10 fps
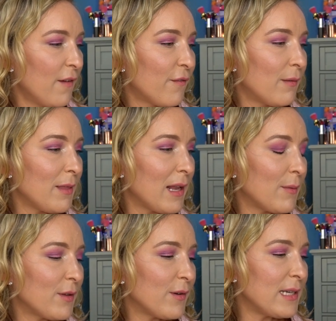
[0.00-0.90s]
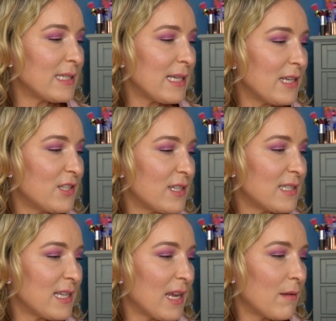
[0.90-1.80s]
formulated with green tea,
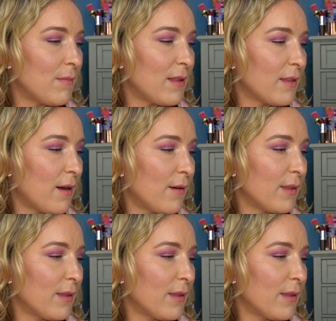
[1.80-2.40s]
ginseng, and menthol.